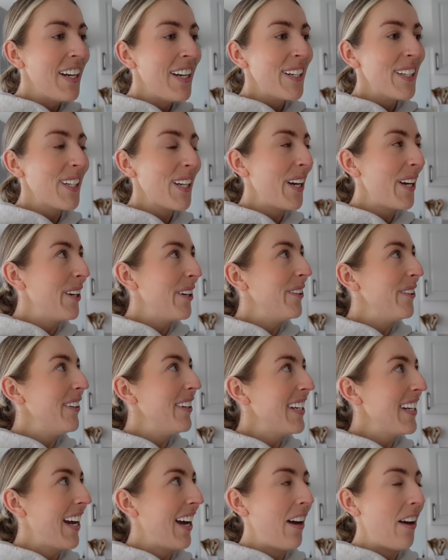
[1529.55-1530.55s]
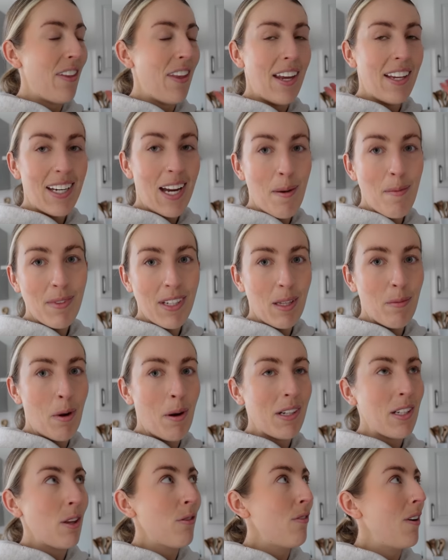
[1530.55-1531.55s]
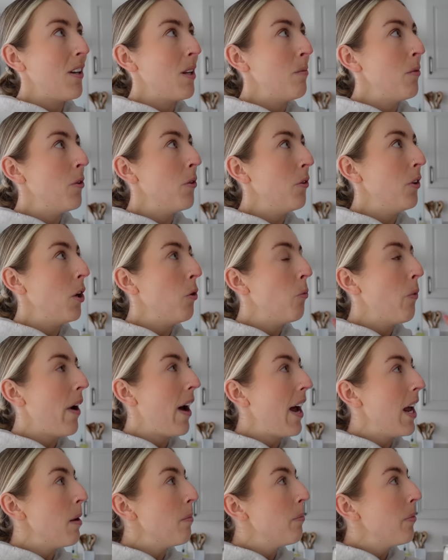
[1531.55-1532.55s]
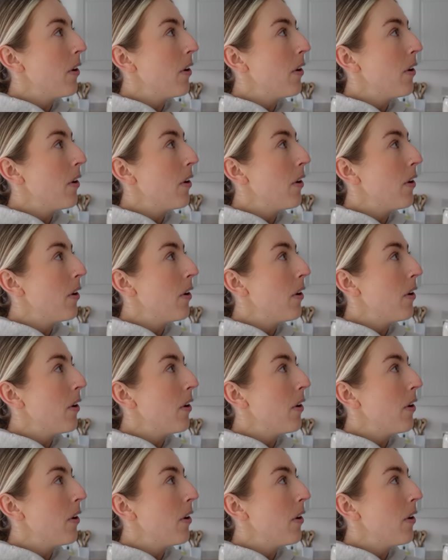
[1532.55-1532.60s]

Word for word: So yeah, that's empty at the moment to throw them all away.